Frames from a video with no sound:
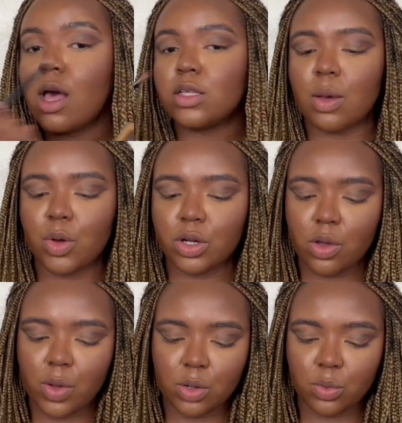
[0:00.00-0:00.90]
So I'm going to go
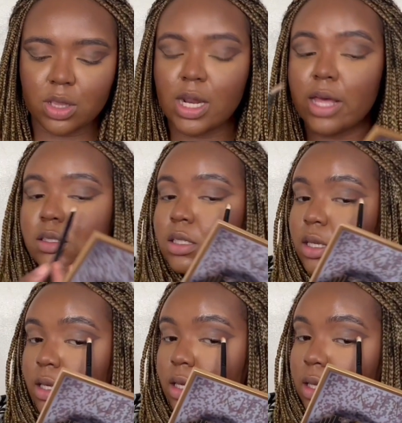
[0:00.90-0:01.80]
in with
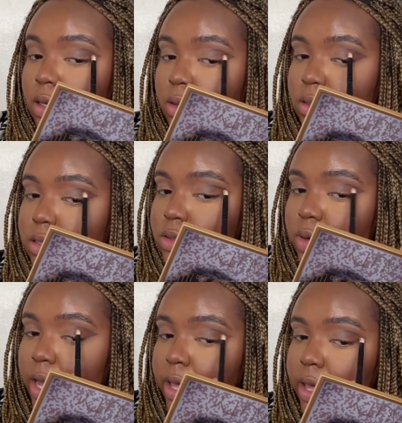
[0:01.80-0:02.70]
Legacy just
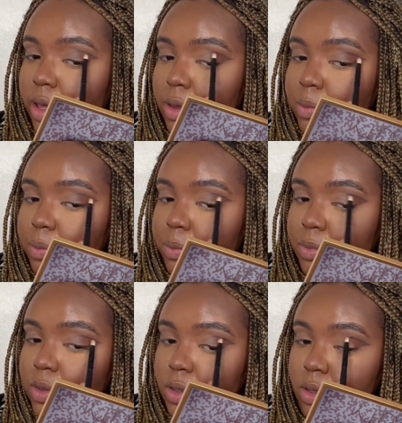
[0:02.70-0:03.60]
right here
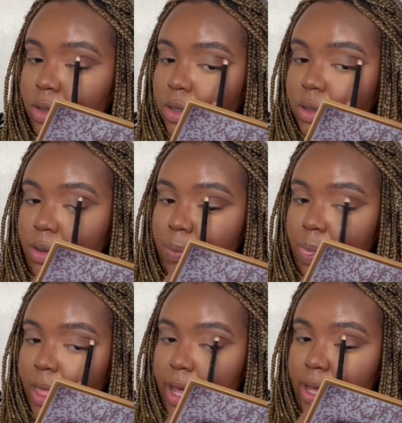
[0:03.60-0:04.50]

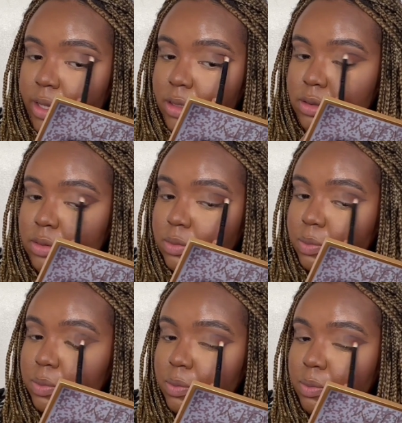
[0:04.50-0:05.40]
and
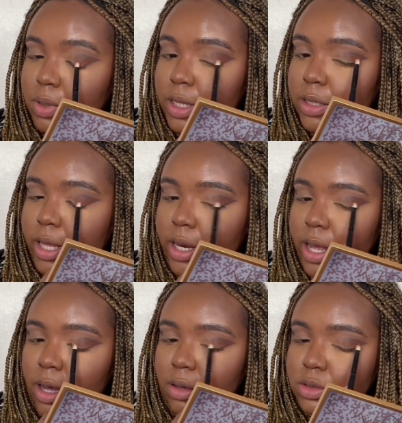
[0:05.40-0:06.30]
blend that
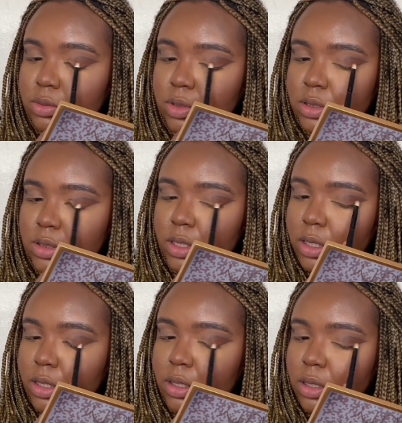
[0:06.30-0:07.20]
out towards the
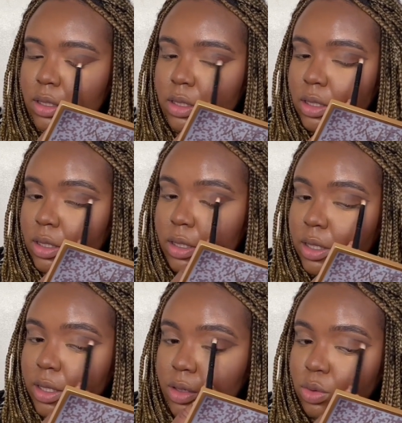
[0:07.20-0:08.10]

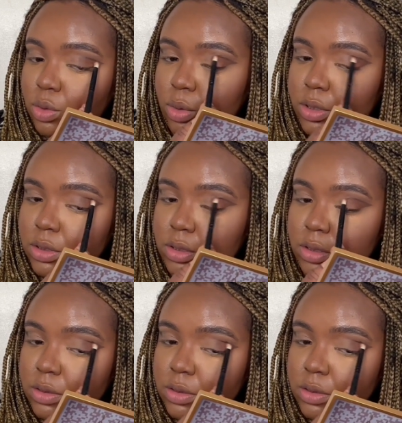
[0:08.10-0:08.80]
inner corners.